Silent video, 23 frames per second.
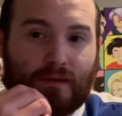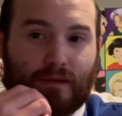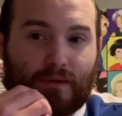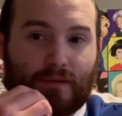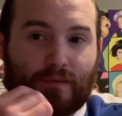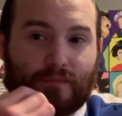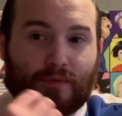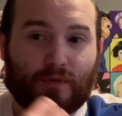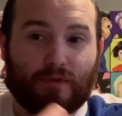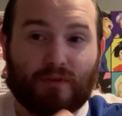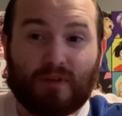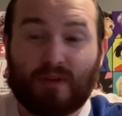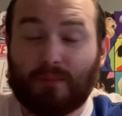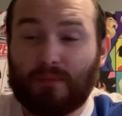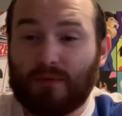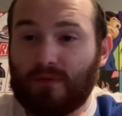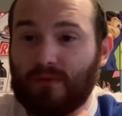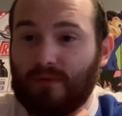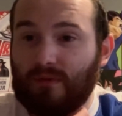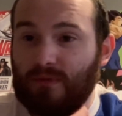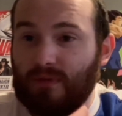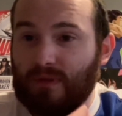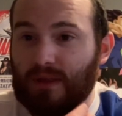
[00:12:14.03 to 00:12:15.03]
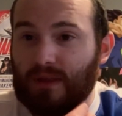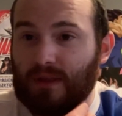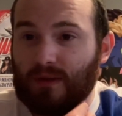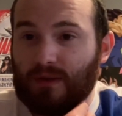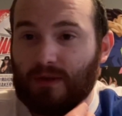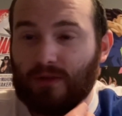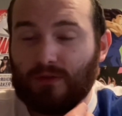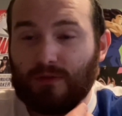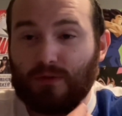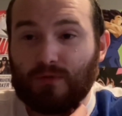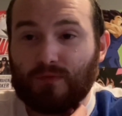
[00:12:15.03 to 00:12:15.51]
for example,
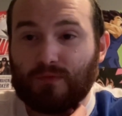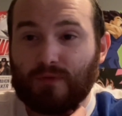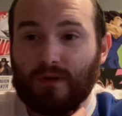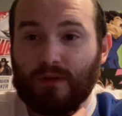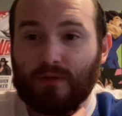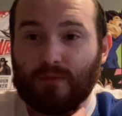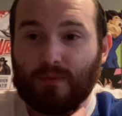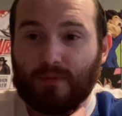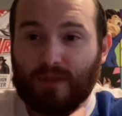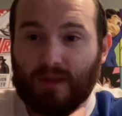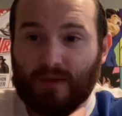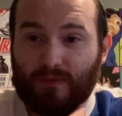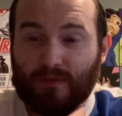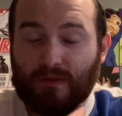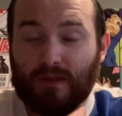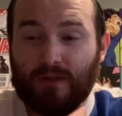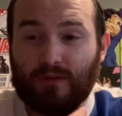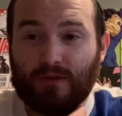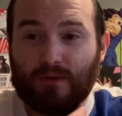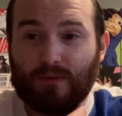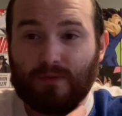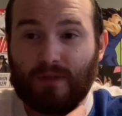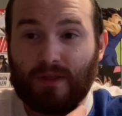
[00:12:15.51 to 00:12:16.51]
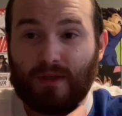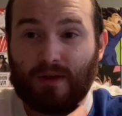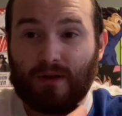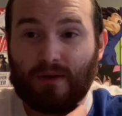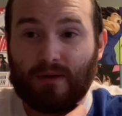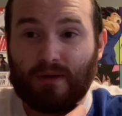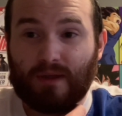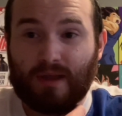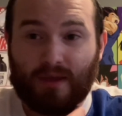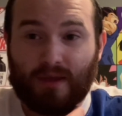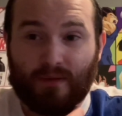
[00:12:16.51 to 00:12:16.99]
he's good friends with Evanito
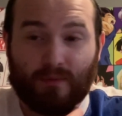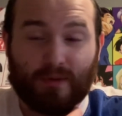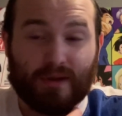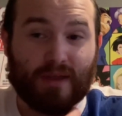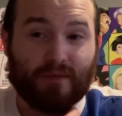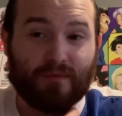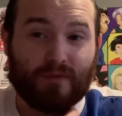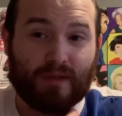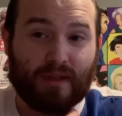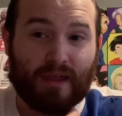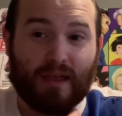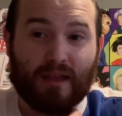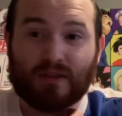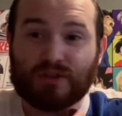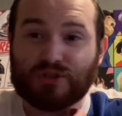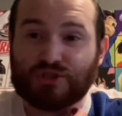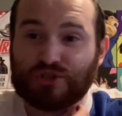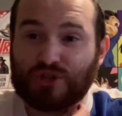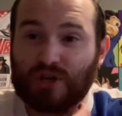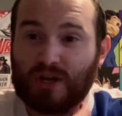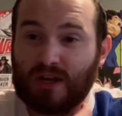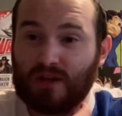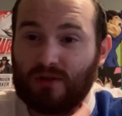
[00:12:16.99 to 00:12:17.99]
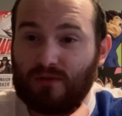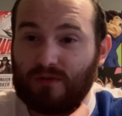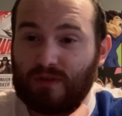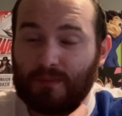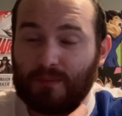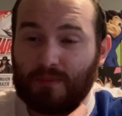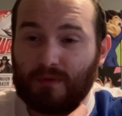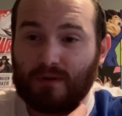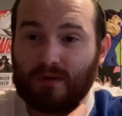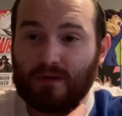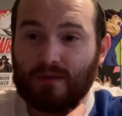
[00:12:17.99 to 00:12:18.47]
there, and when Evan had his channel
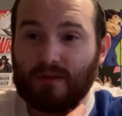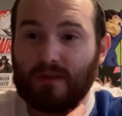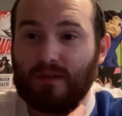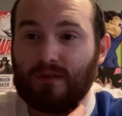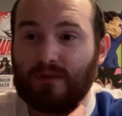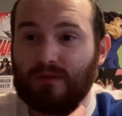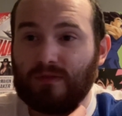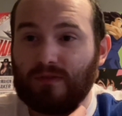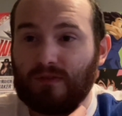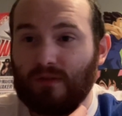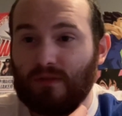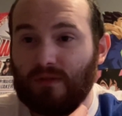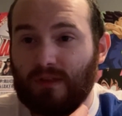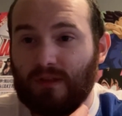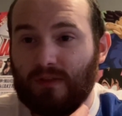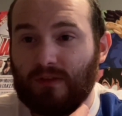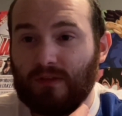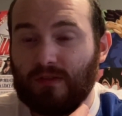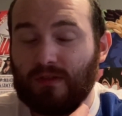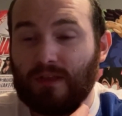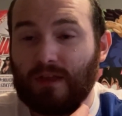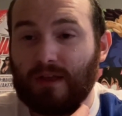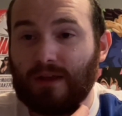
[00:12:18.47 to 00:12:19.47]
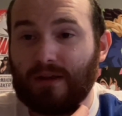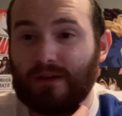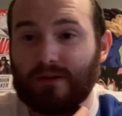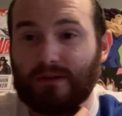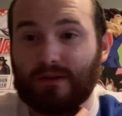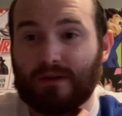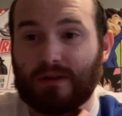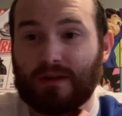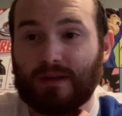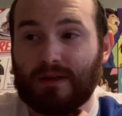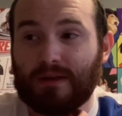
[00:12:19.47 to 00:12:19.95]
temporarily deleted
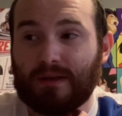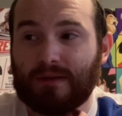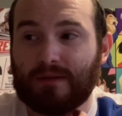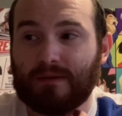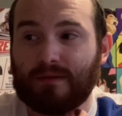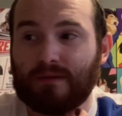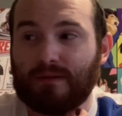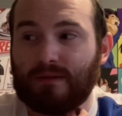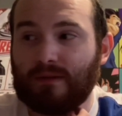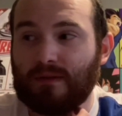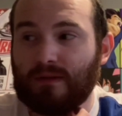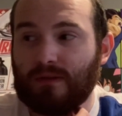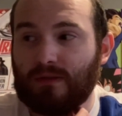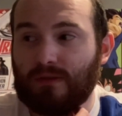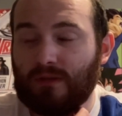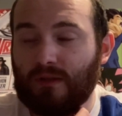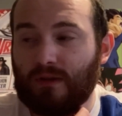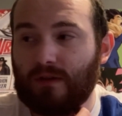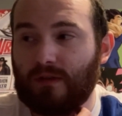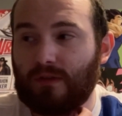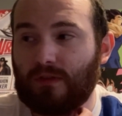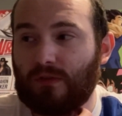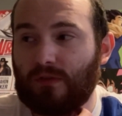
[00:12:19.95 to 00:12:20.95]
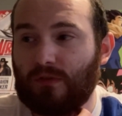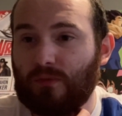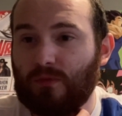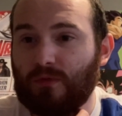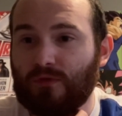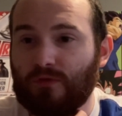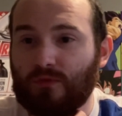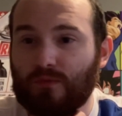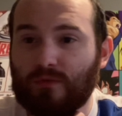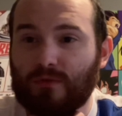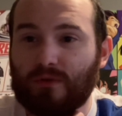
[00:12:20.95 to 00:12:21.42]
there, Nux
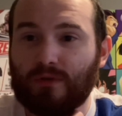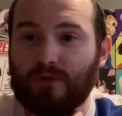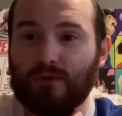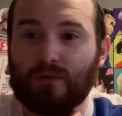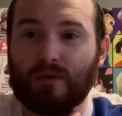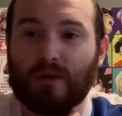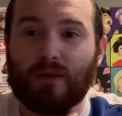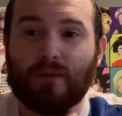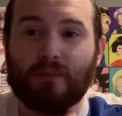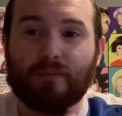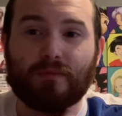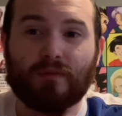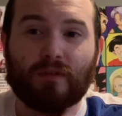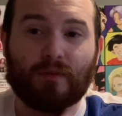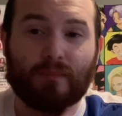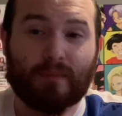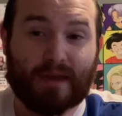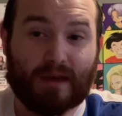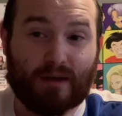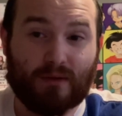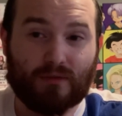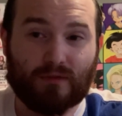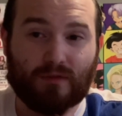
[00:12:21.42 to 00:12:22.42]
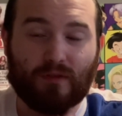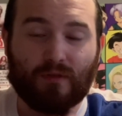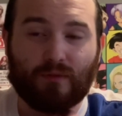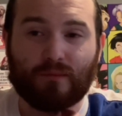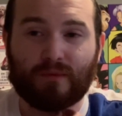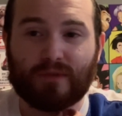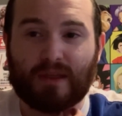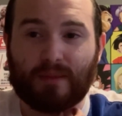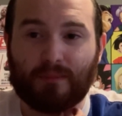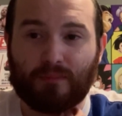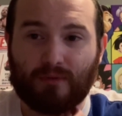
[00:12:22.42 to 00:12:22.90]
was the one who helped him out
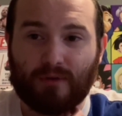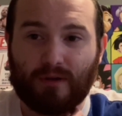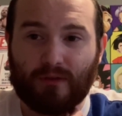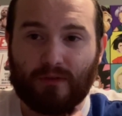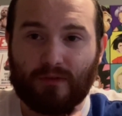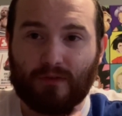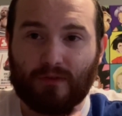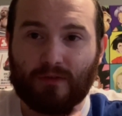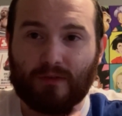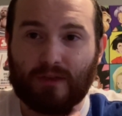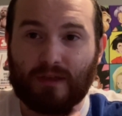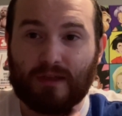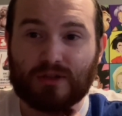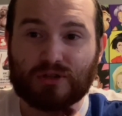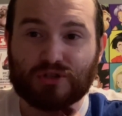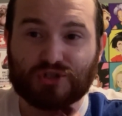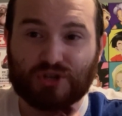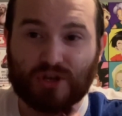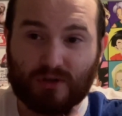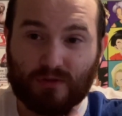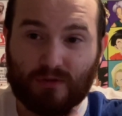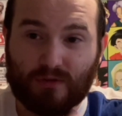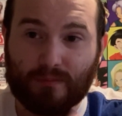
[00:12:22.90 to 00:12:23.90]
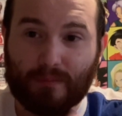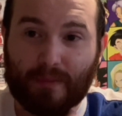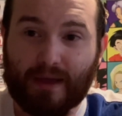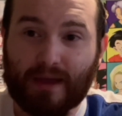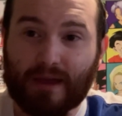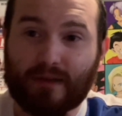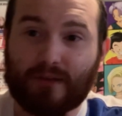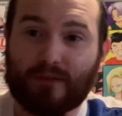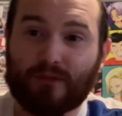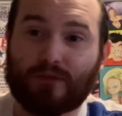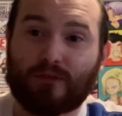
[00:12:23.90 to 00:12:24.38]
with that process and getting his channel
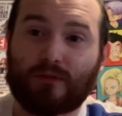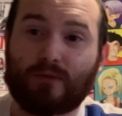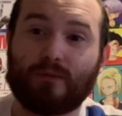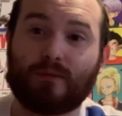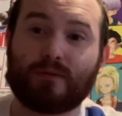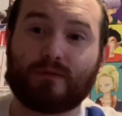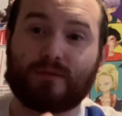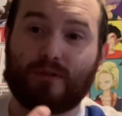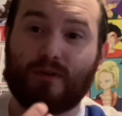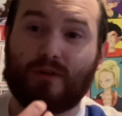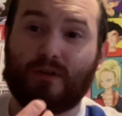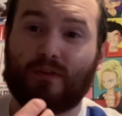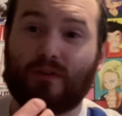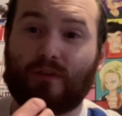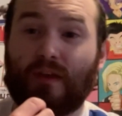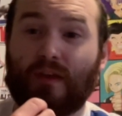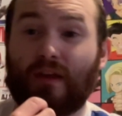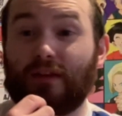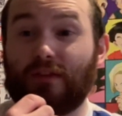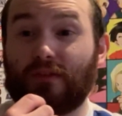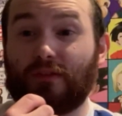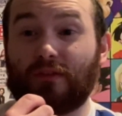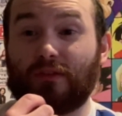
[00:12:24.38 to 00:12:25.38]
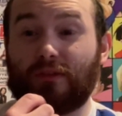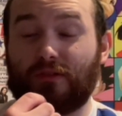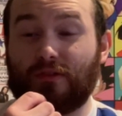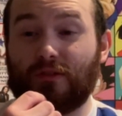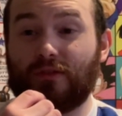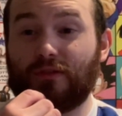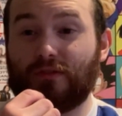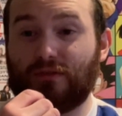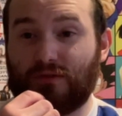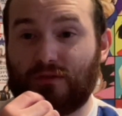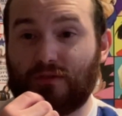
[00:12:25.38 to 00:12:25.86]
back, so Nux has
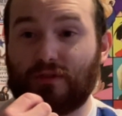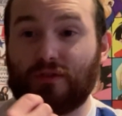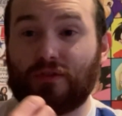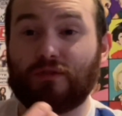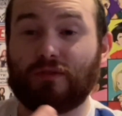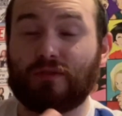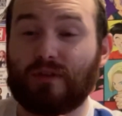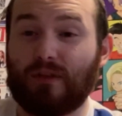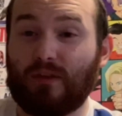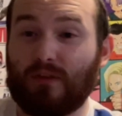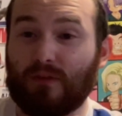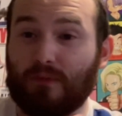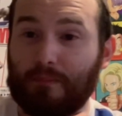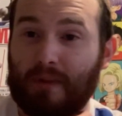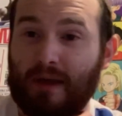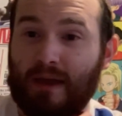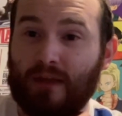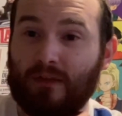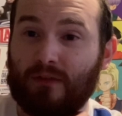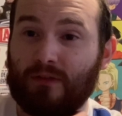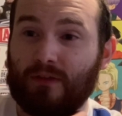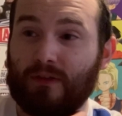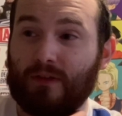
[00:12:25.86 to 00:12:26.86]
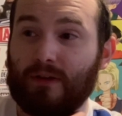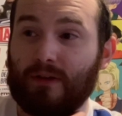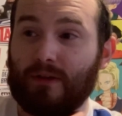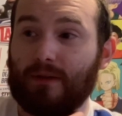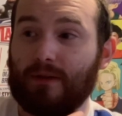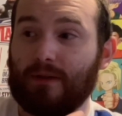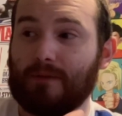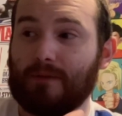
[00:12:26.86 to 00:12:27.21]
done good things in the past there,